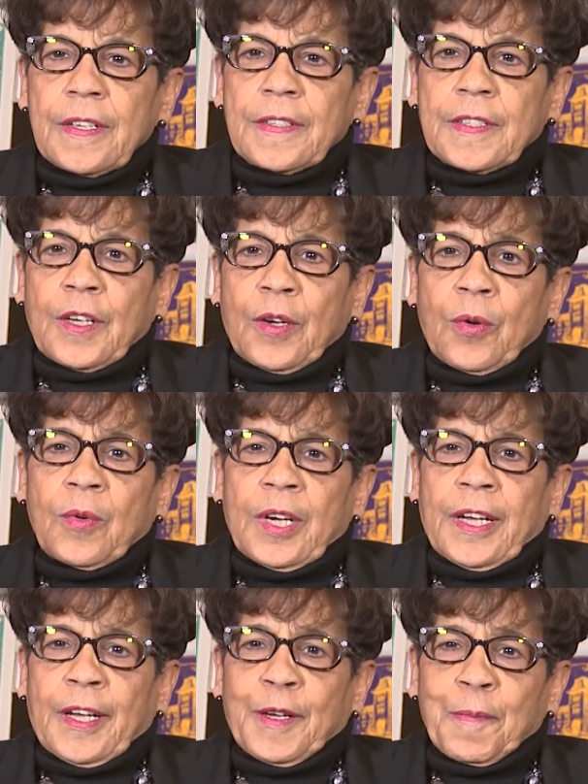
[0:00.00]
so
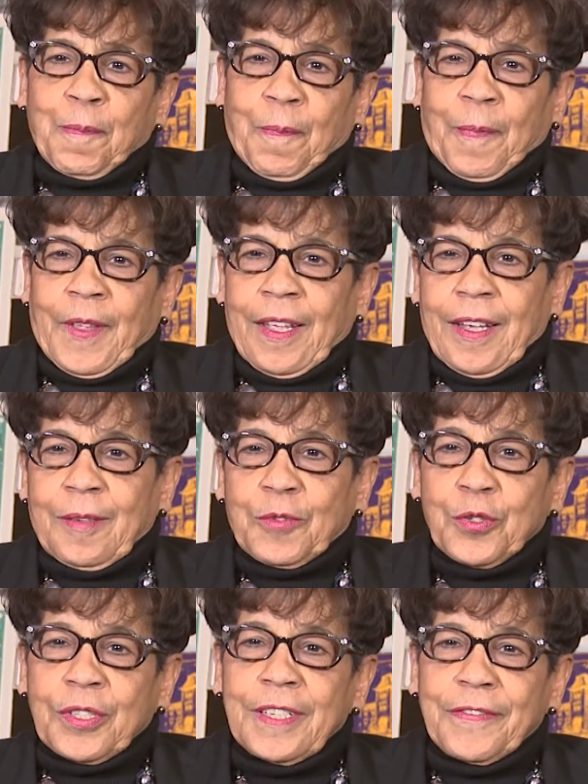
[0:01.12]
um, I'm
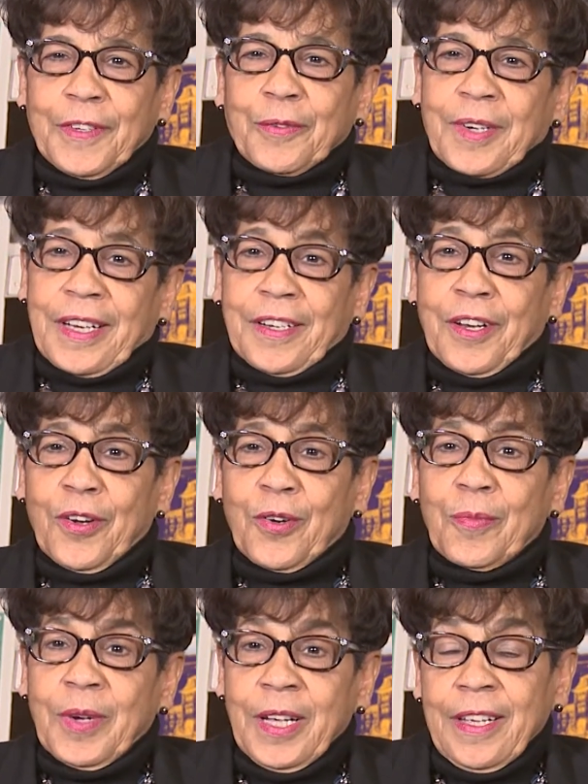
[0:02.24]
sure he felt right at
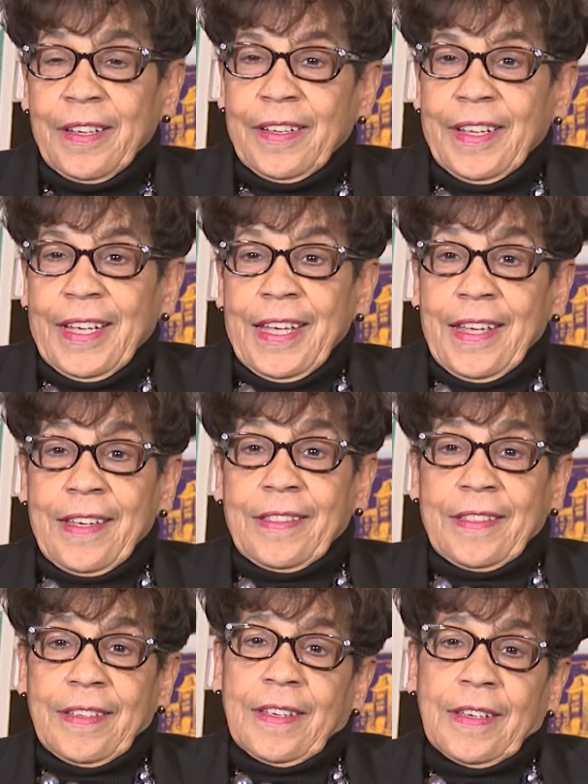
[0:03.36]
home. And
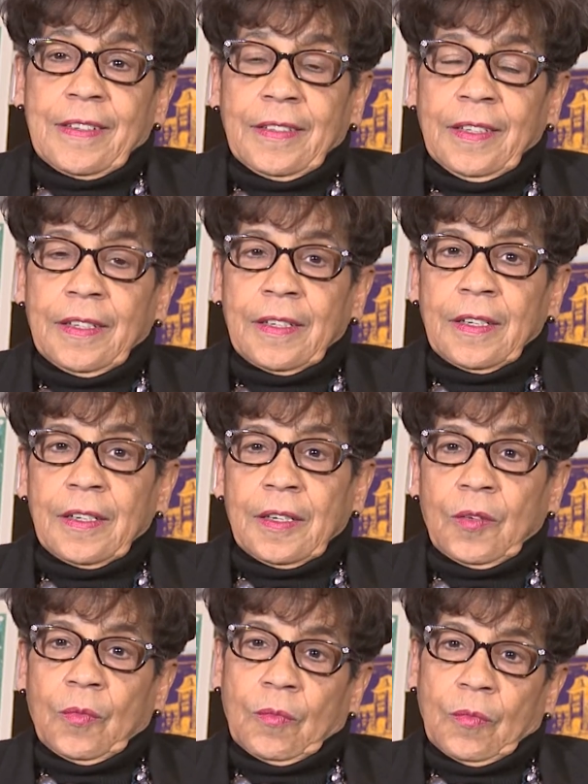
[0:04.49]
then
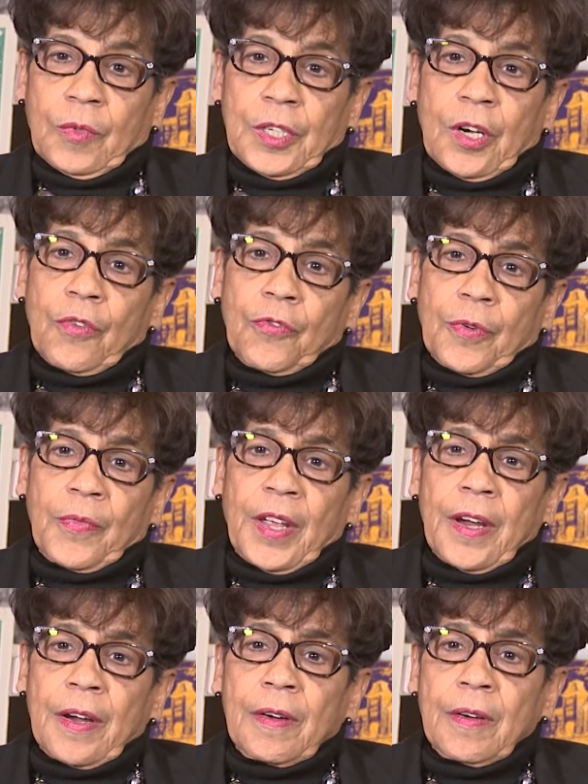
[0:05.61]
we go from
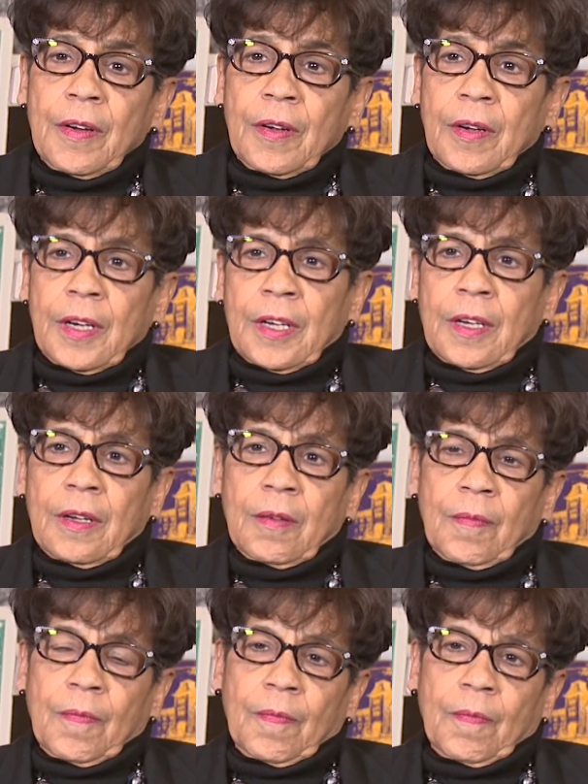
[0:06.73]
there. Uh,
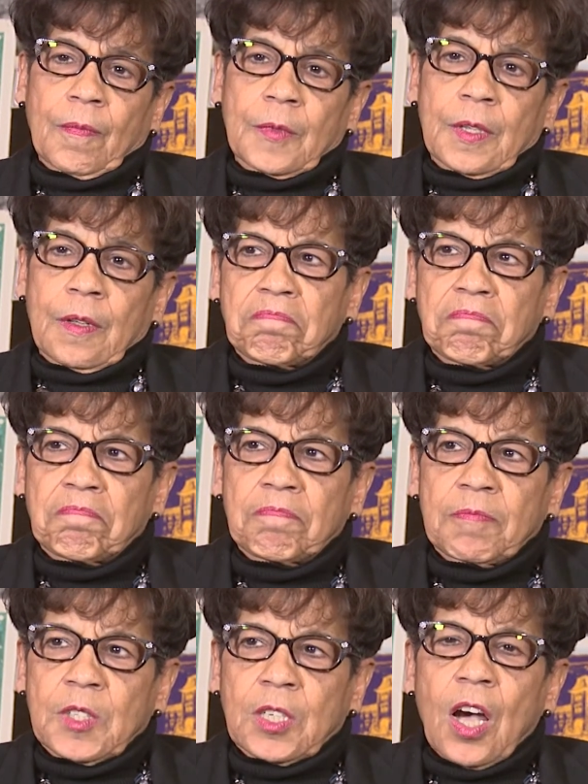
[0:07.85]

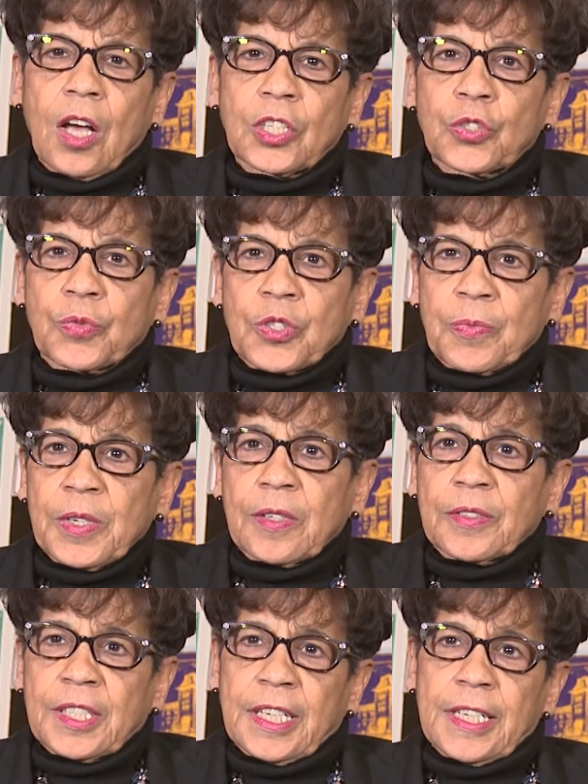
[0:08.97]
the college was
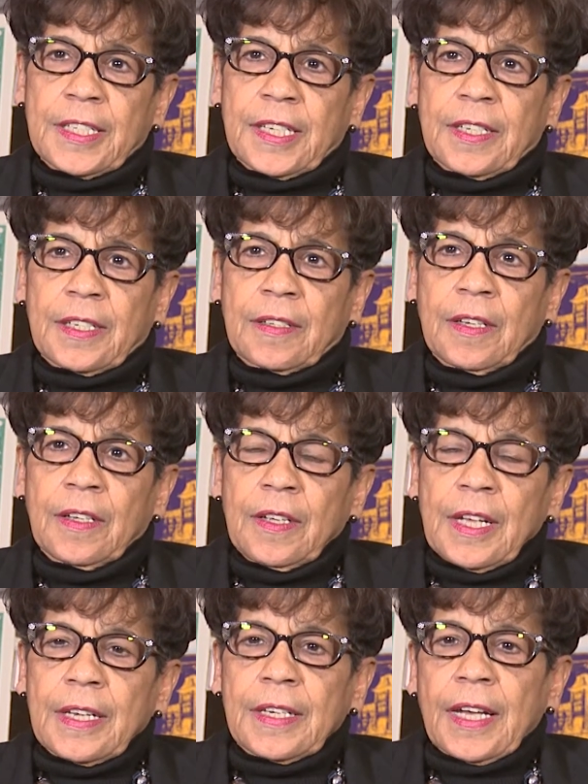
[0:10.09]
built in
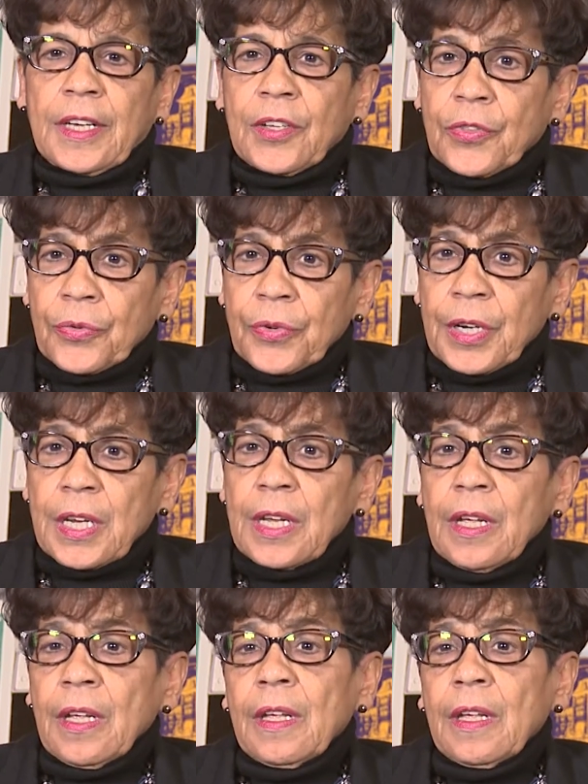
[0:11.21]
1893.